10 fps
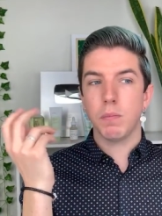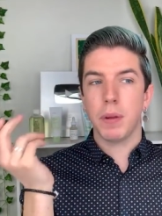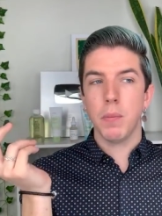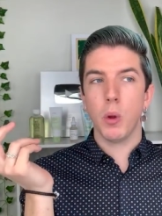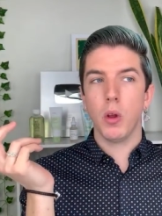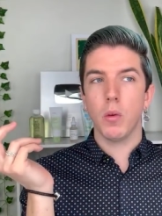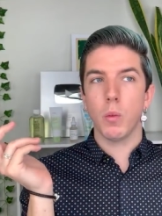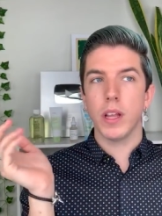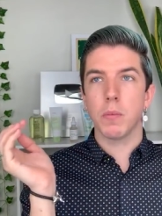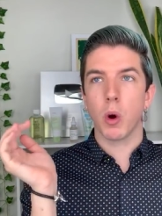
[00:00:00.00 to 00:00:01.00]
people
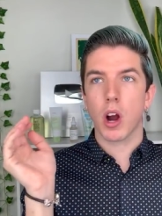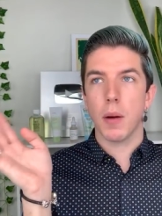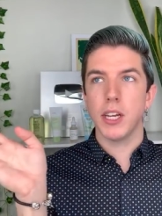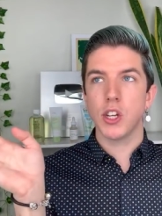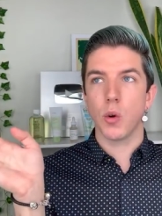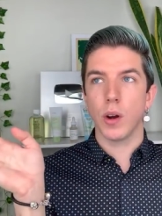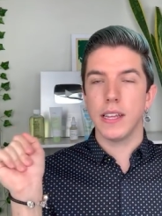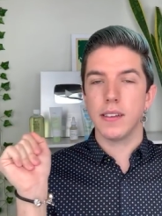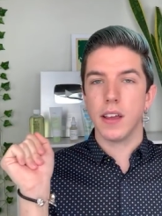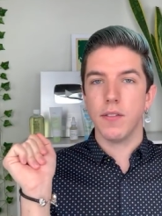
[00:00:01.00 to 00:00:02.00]
with more combination oily
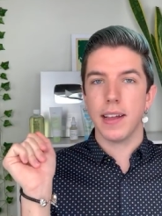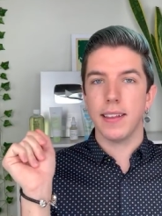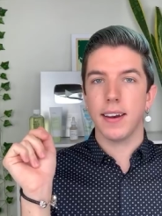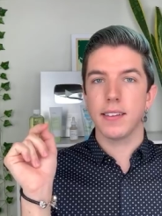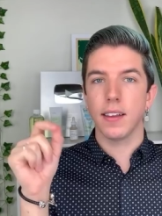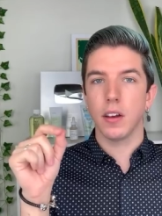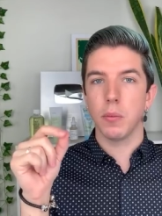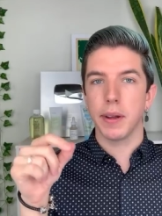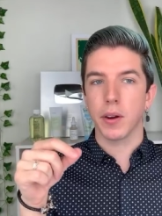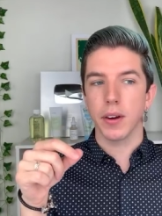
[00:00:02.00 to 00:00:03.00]
skin find that it's a little
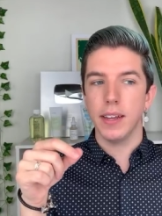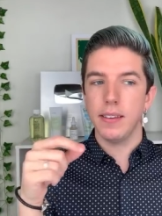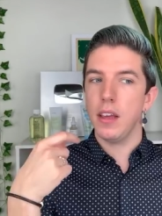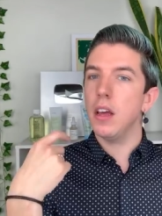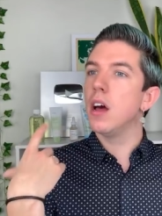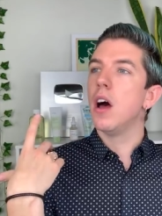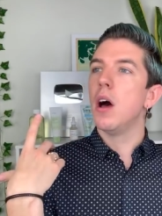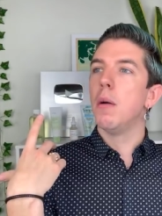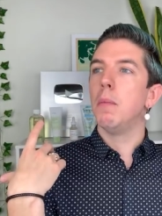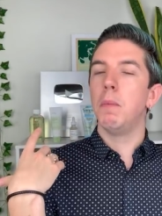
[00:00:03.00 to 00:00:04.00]
bit greasy,
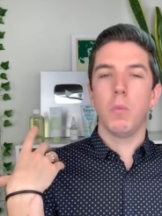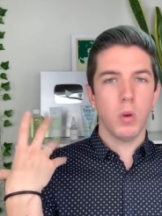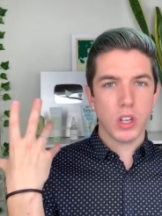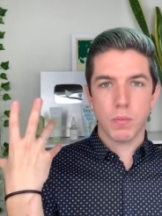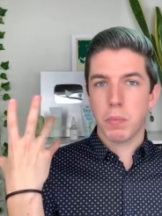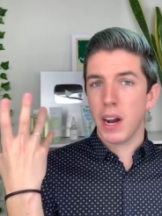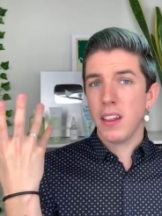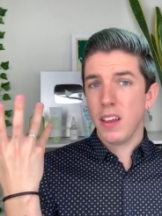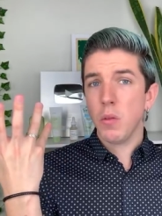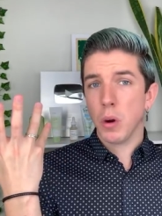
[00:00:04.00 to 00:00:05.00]
which but I
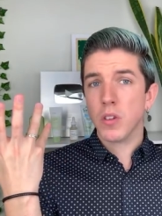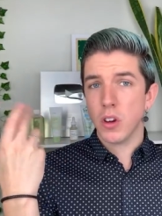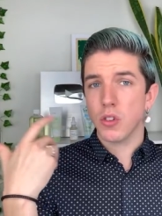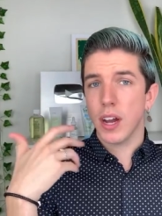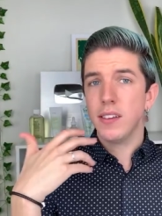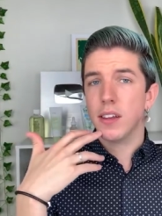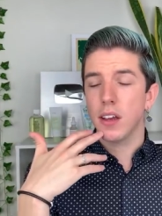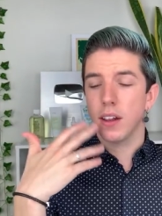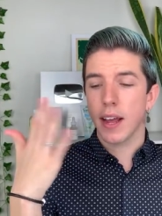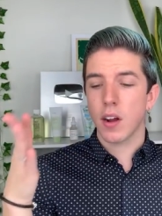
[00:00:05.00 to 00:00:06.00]
think it works on dry
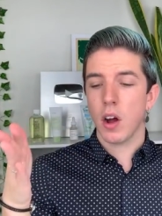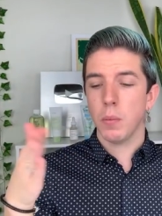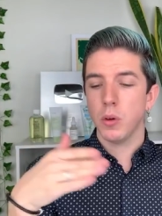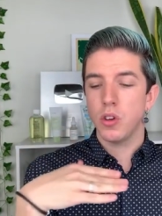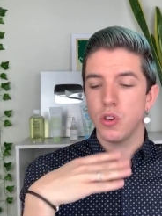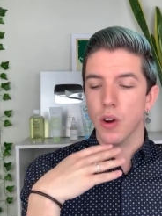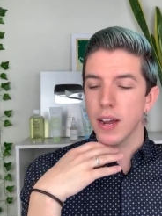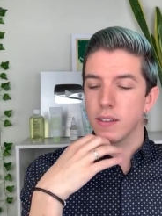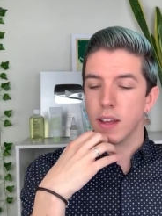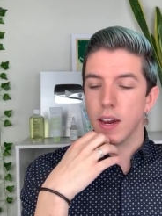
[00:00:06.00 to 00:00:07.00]
skin. Like combo to dry
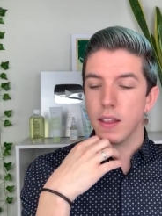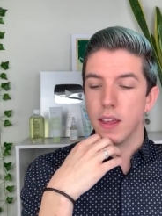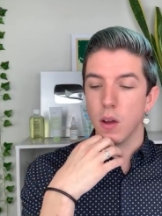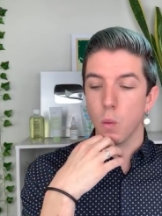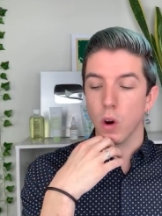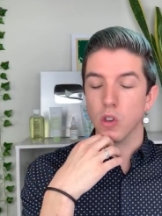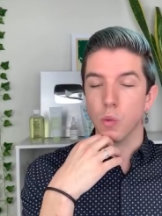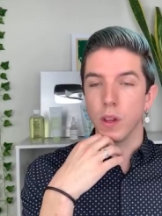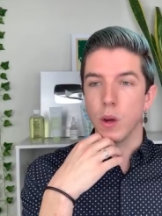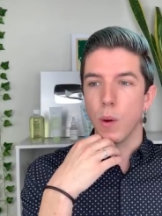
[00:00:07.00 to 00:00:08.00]
skin, I think it works
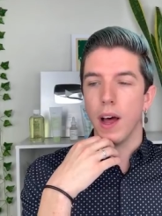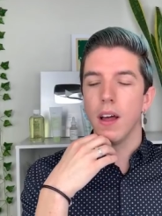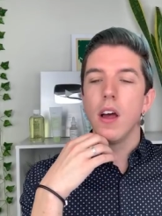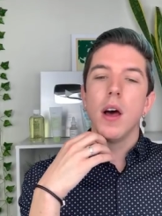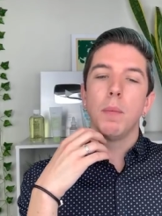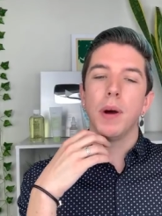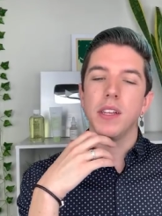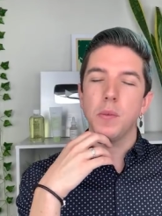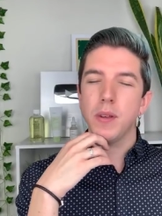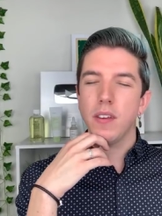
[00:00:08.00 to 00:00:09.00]
really well. But
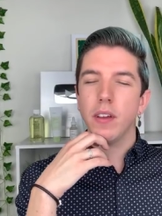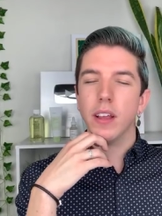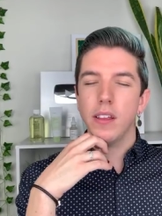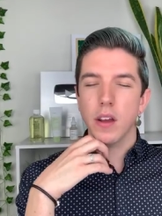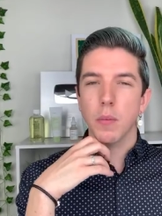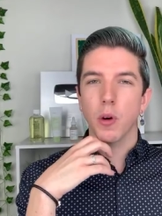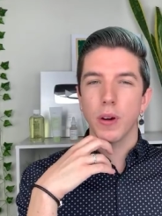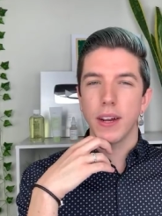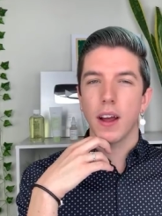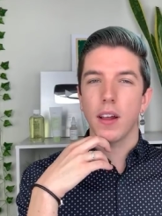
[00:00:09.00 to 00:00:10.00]
specifically their
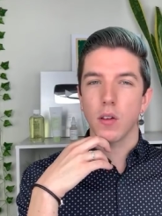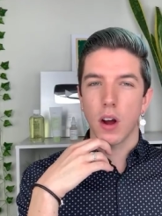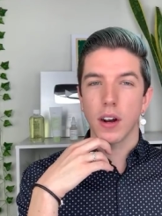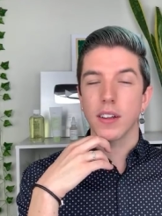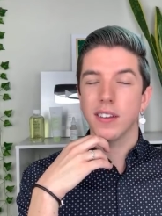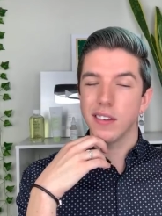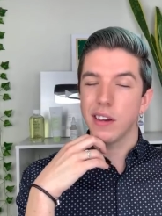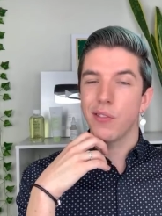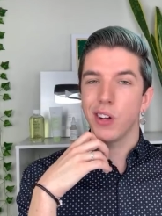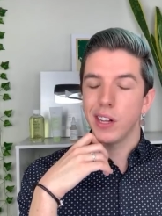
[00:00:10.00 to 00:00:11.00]
marine hyaluronics is
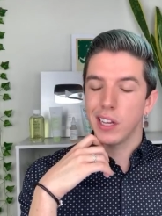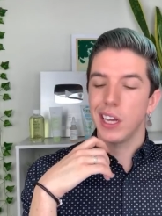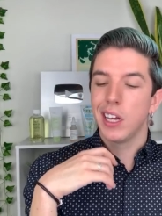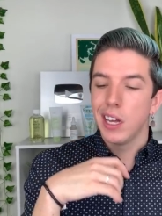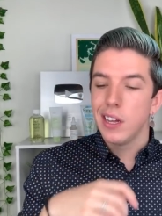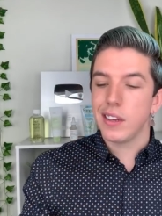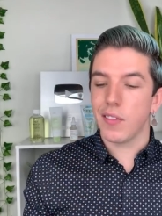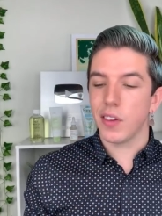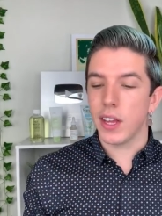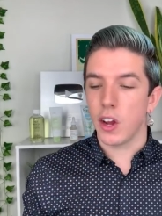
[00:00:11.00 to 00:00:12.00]
definitely
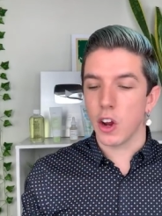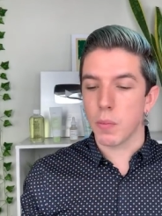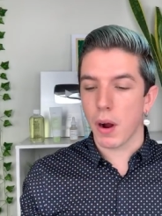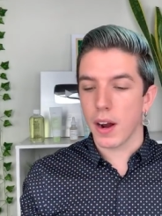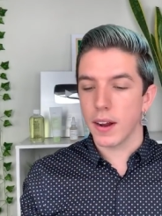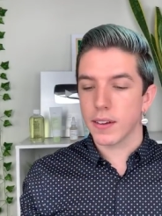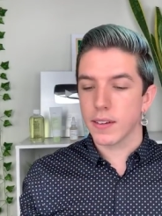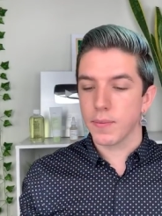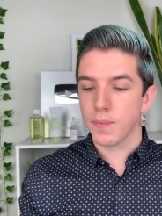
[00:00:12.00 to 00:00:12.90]
definitely a good product.